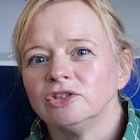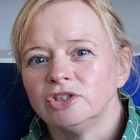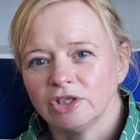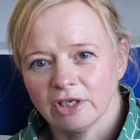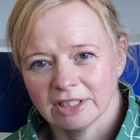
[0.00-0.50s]

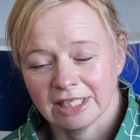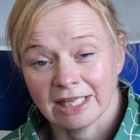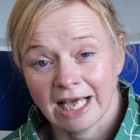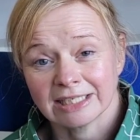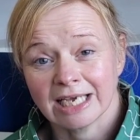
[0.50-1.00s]
jersey
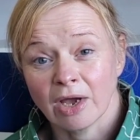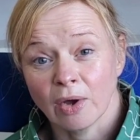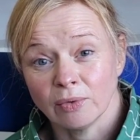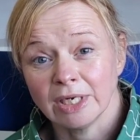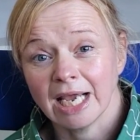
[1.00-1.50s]
that
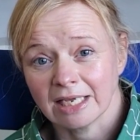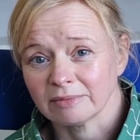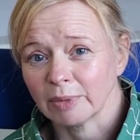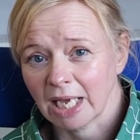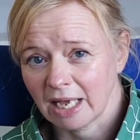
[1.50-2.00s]
only has
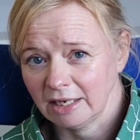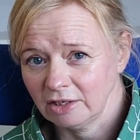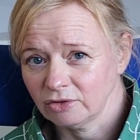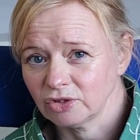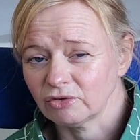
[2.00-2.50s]

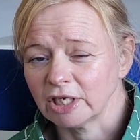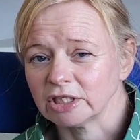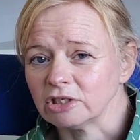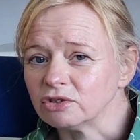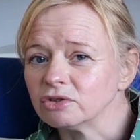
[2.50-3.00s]
mechanical stretching,